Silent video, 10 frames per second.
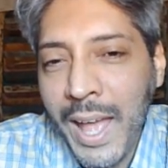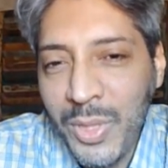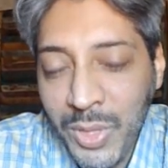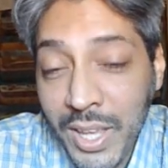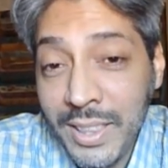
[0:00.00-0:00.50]

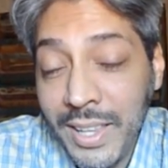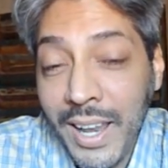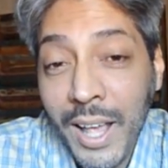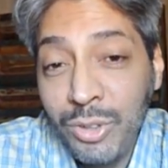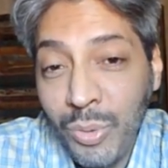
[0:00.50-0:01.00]
And then the
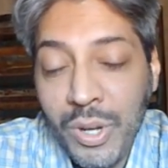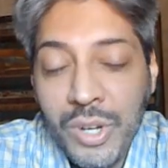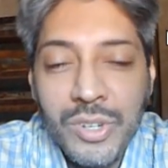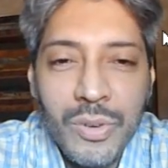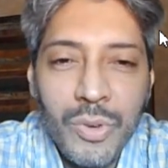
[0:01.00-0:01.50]
last
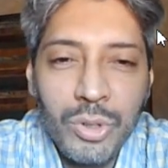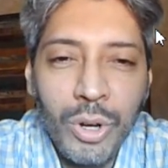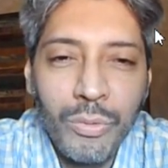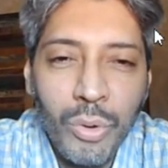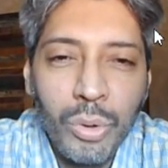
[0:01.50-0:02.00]
question, which
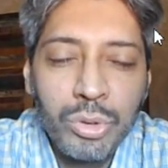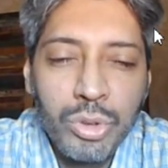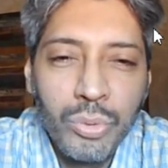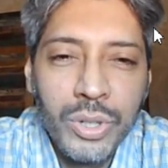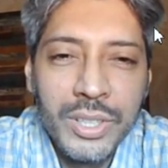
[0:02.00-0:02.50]
sort of goes
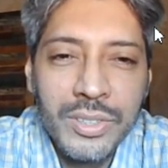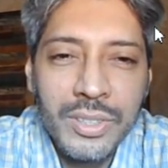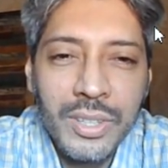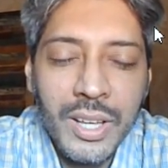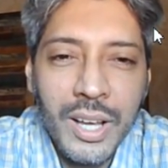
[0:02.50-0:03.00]

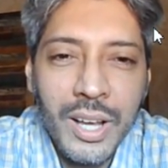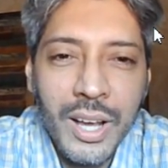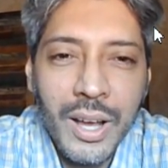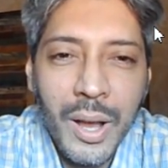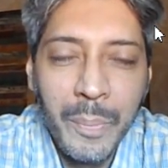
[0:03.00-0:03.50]
towards
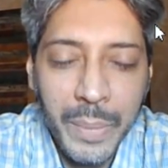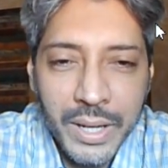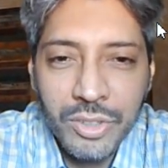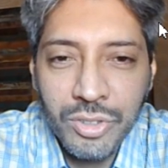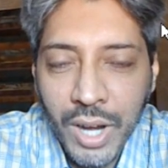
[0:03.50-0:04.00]
a
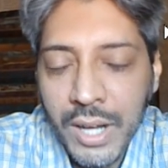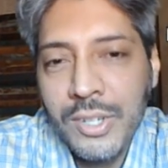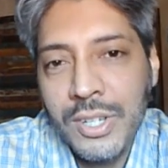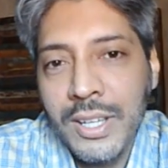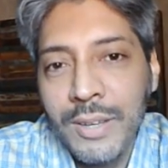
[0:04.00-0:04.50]
bigger
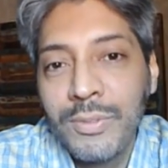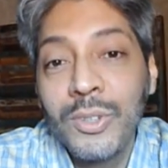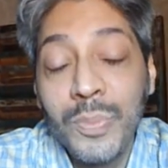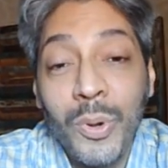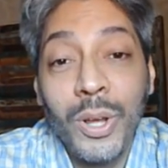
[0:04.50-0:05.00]
strategy. If
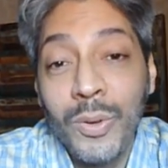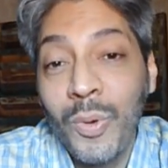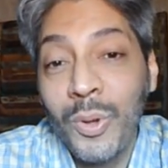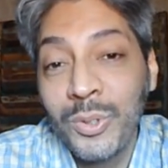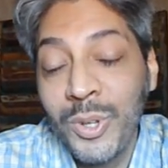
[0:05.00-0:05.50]
this product
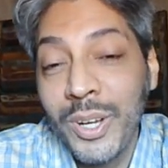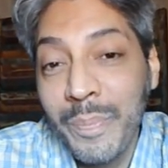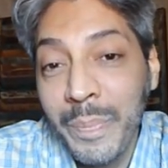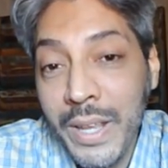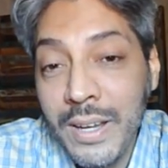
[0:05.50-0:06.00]
was your
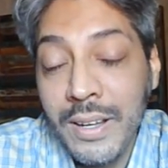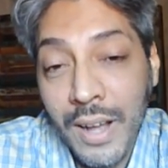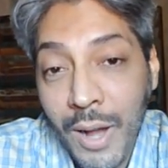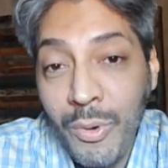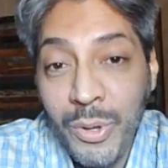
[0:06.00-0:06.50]

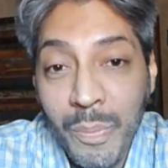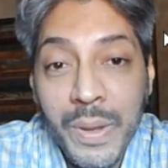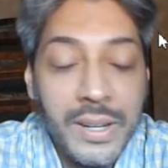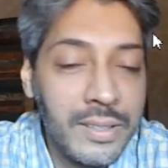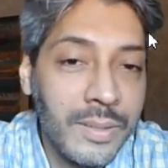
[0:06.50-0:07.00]
competitor, how would you
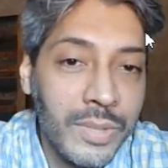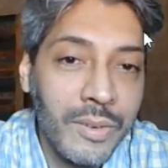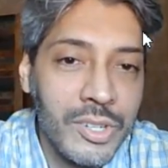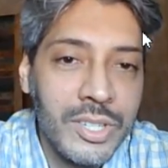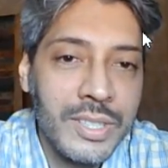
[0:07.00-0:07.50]
build
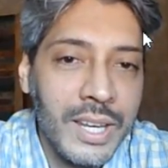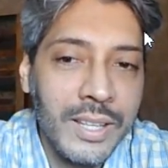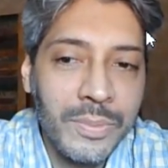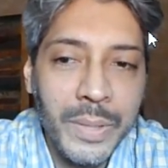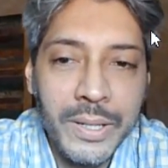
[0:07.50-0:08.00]
something which is
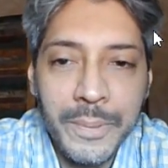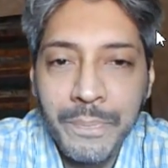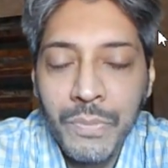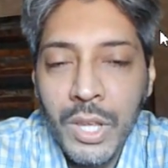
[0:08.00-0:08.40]
10x better?